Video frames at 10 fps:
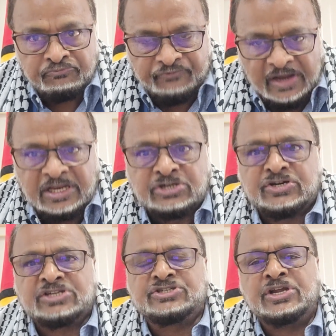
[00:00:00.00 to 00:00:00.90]
find
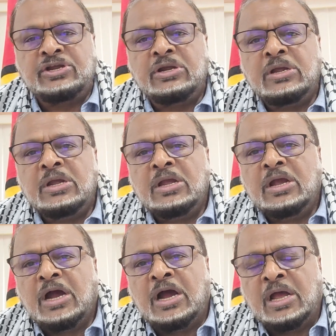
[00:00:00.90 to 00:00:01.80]
interesting
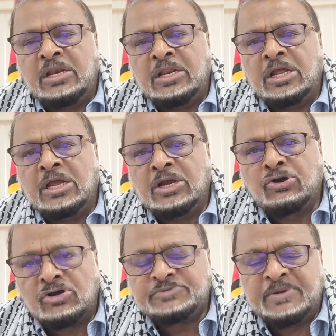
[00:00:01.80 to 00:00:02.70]
and
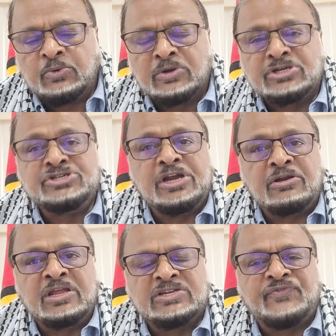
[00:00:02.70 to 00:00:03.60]
caused me to want to
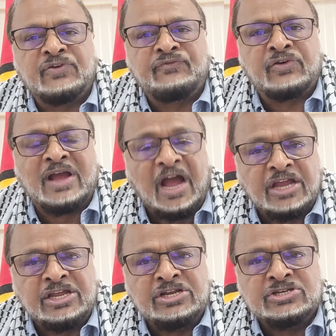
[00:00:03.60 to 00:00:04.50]
share this for
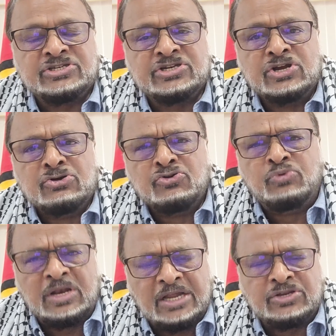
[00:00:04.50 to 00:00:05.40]
Guyanese who
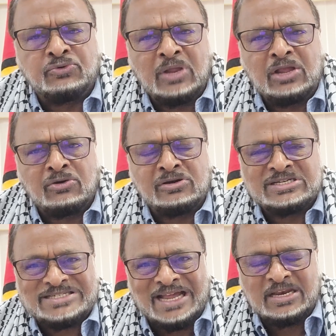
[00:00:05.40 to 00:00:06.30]
would like to really
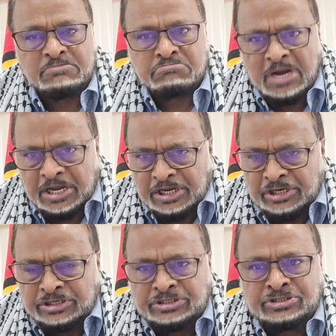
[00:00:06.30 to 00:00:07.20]
understand the
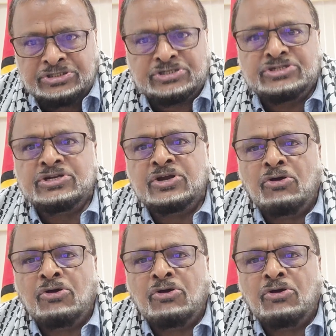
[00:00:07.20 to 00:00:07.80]
minds